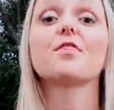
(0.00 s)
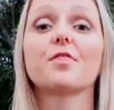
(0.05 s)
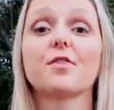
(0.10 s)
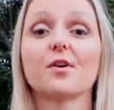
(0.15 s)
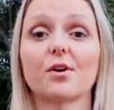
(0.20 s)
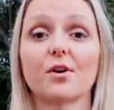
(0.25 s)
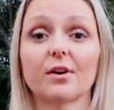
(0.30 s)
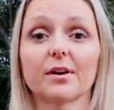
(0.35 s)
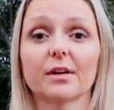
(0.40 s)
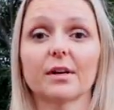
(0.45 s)

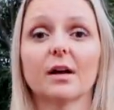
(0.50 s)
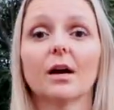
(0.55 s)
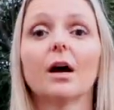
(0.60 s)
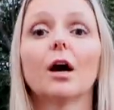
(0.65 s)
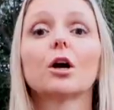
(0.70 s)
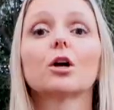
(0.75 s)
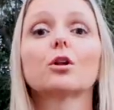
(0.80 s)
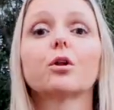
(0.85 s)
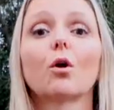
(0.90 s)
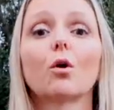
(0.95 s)
Third,
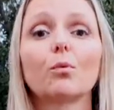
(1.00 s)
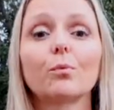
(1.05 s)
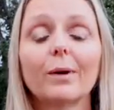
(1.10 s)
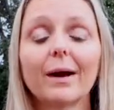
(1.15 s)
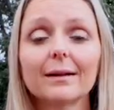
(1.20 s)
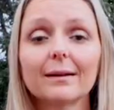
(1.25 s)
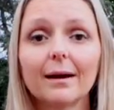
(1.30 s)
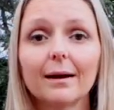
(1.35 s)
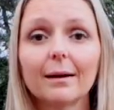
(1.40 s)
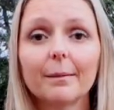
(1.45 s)

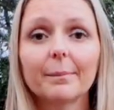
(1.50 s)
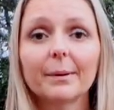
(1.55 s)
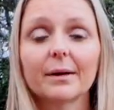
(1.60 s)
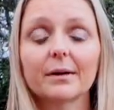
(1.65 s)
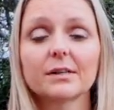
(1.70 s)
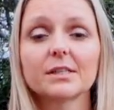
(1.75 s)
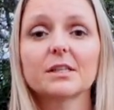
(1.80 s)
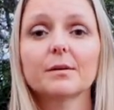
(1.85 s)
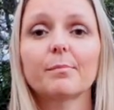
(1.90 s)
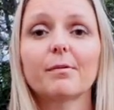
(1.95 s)
chlorella
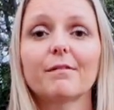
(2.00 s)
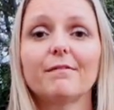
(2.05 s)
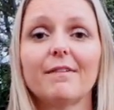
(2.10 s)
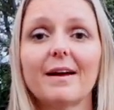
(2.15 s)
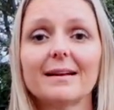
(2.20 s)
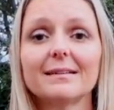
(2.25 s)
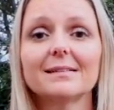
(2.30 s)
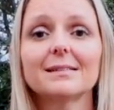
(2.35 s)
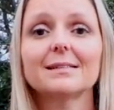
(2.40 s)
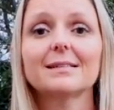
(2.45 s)
appears to
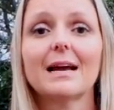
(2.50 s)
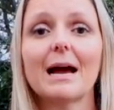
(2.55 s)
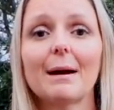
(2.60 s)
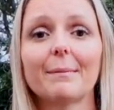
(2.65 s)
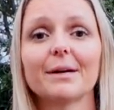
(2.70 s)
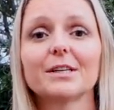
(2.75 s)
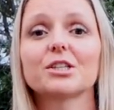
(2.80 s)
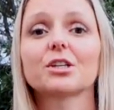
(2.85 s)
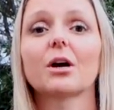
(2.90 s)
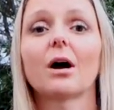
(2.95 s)
prevent
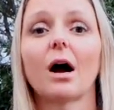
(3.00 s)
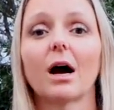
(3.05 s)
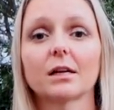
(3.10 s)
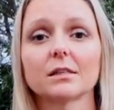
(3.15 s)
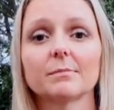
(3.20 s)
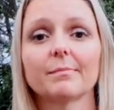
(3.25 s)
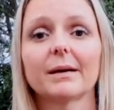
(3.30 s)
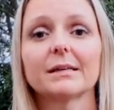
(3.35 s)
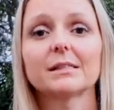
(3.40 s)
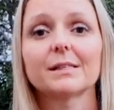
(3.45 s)
damage
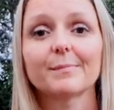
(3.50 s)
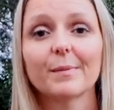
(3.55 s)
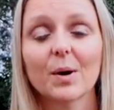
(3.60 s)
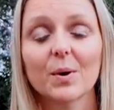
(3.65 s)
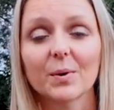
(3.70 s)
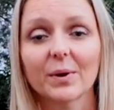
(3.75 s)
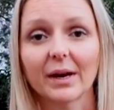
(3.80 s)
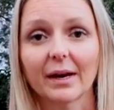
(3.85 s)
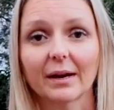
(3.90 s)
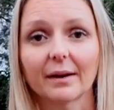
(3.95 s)
caused by
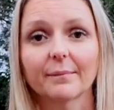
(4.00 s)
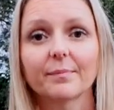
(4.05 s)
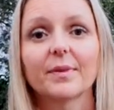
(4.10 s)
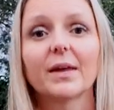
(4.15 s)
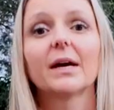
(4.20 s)
smoking.